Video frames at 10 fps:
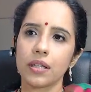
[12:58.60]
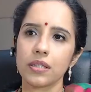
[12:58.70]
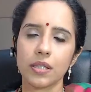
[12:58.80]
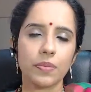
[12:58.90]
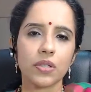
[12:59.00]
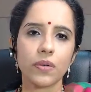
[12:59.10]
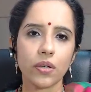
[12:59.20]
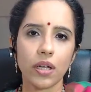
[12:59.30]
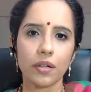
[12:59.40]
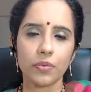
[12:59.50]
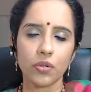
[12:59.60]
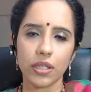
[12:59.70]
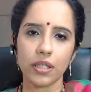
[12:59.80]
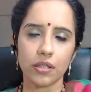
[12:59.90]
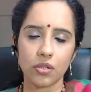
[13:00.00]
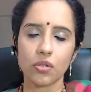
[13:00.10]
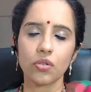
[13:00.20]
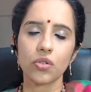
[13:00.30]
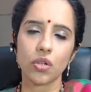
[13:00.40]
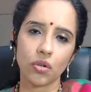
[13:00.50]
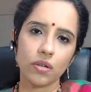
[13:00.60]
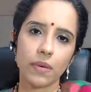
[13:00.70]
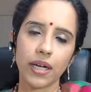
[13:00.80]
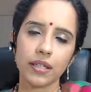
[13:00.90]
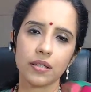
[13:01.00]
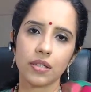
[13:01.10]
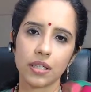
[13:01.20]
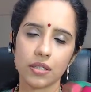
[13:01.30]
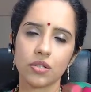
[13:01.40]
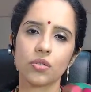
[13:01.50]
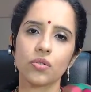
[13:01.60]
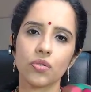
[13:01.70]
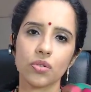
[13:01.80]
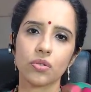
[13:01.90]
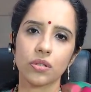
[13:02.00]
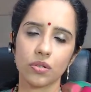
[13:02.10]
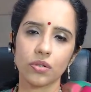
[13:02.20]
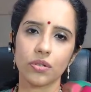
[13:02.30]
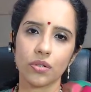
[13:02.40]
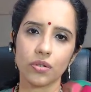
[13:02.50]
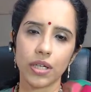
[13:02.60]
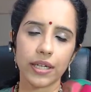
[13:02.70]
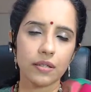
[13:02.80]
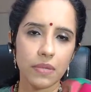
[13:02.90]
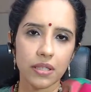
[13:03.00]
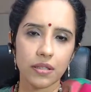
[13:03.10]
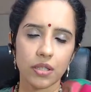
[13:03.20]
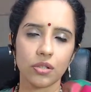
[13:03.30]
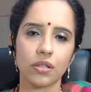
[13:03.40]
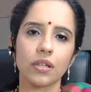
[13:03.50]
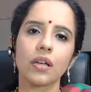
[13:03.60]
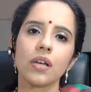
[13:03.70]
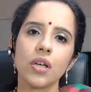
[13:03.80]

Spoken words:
And the cheapest way to help you heal is to use your own mind and is to use your own guided meditation.